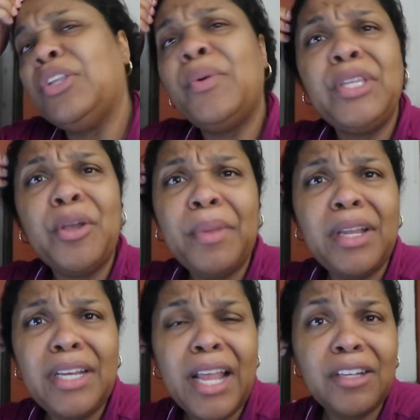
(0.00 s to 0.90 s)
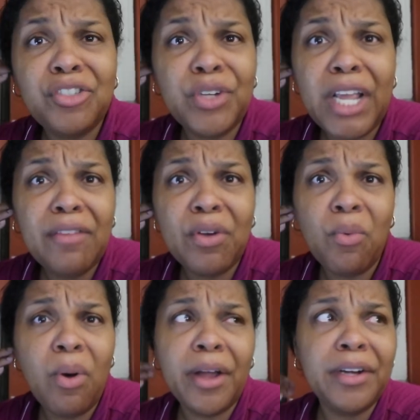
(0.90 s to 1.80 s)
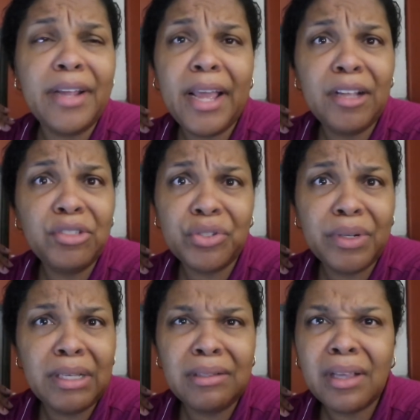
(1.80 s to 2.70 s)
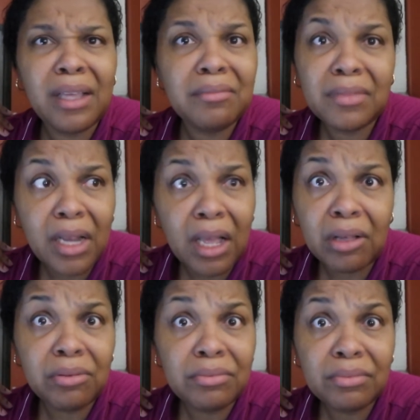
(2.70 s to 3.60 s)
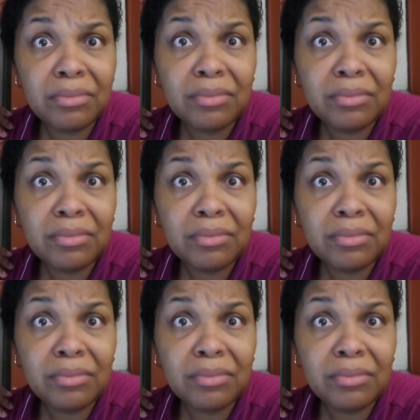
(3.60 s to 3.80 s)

throwing your money down the drain for watered down drinks, no.